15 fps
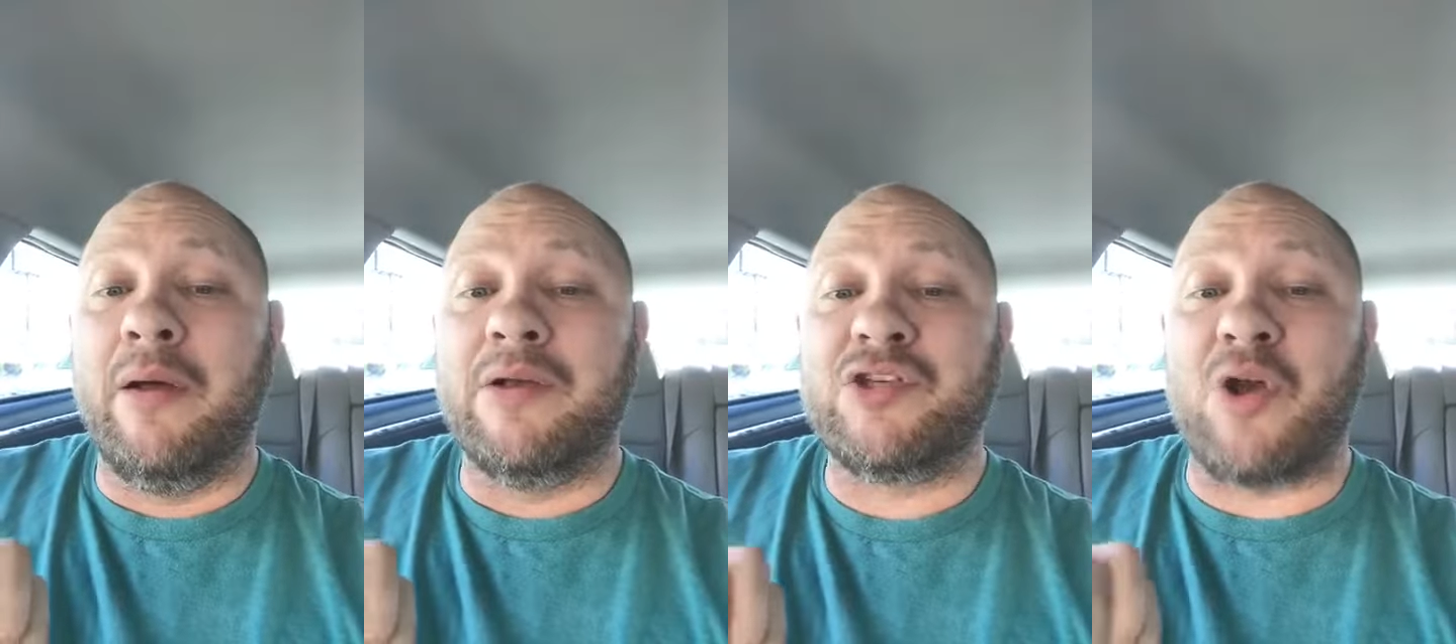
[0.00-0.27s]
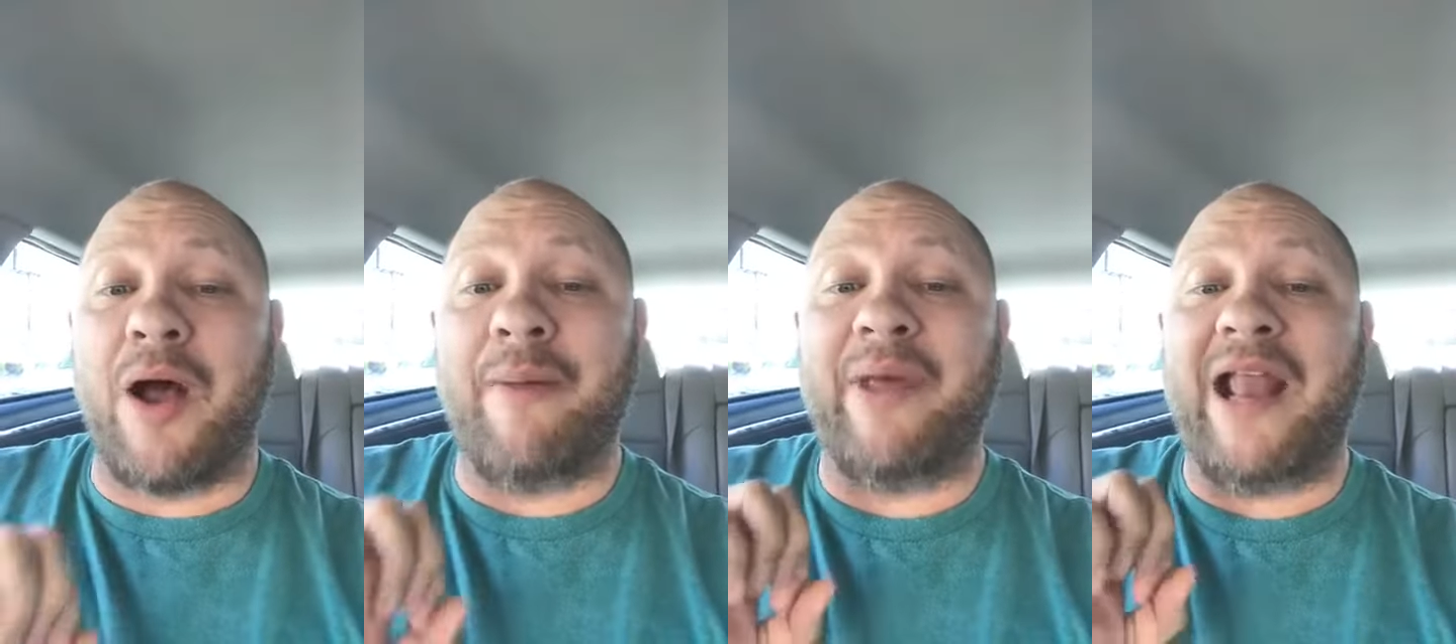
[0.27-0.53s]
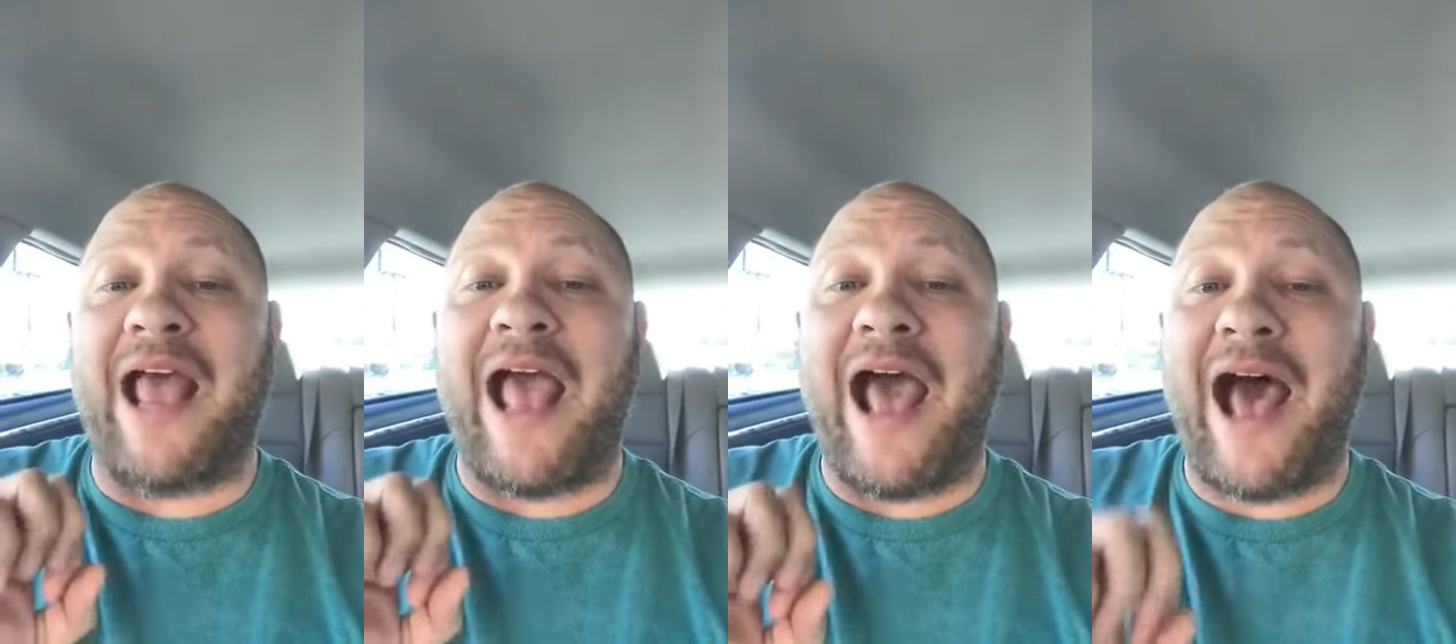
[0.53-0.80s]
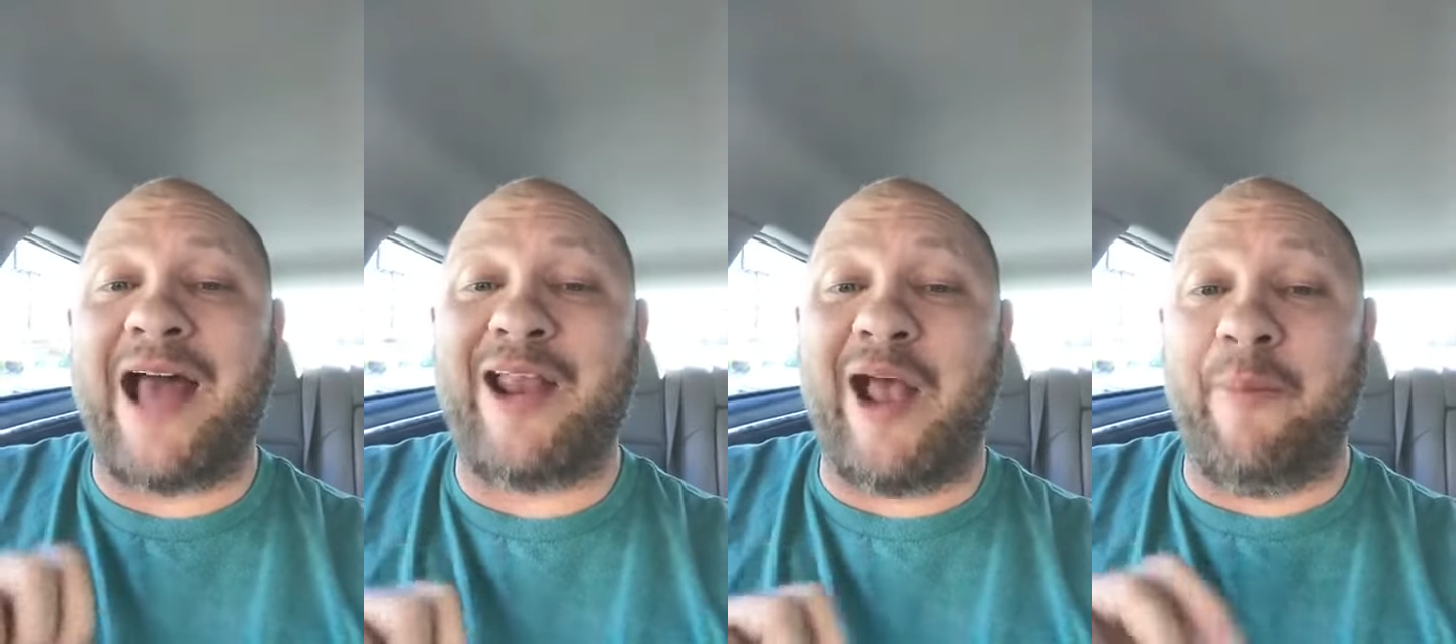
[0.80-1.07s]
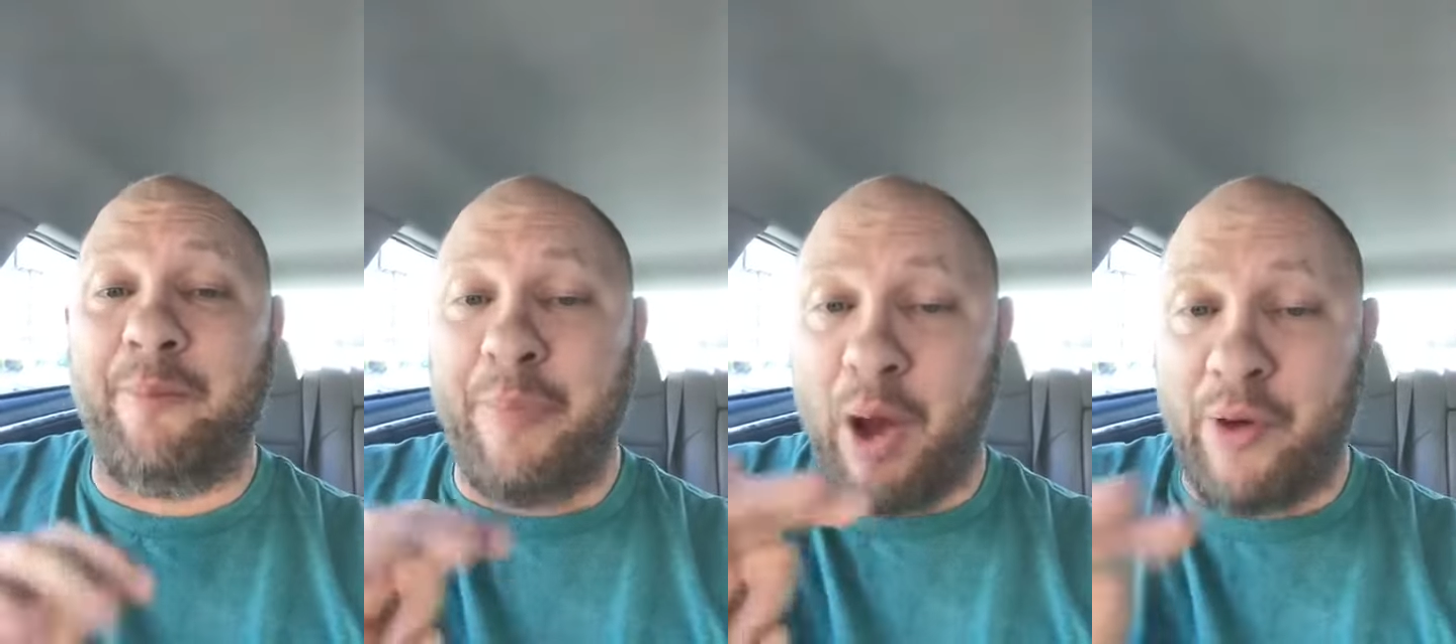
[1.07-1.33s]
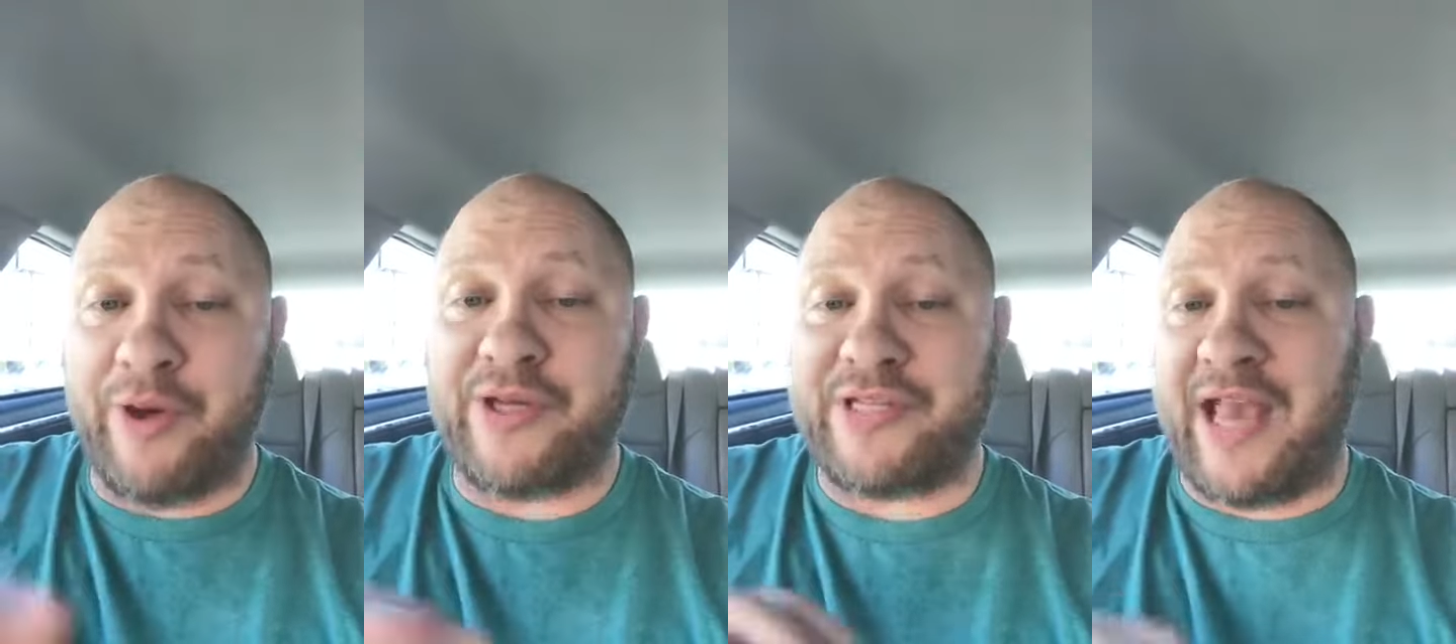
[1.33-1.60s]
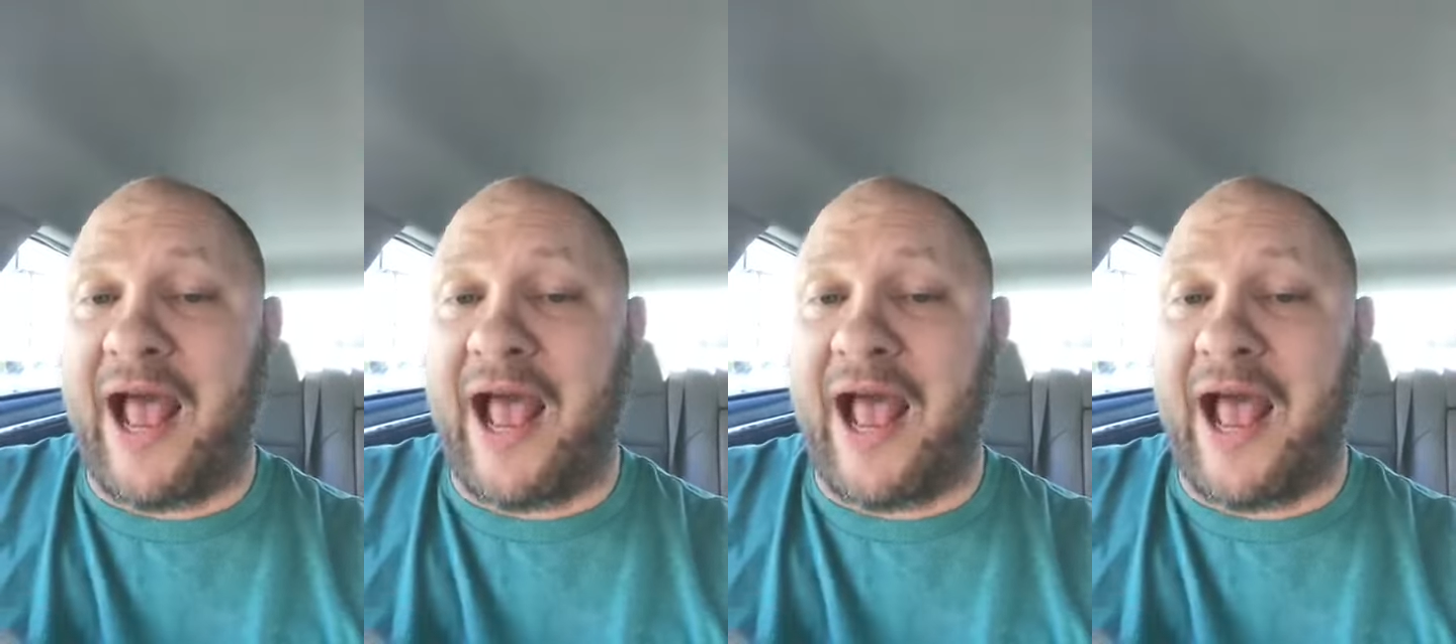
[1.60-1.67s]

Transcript: So I'm going to add a bonus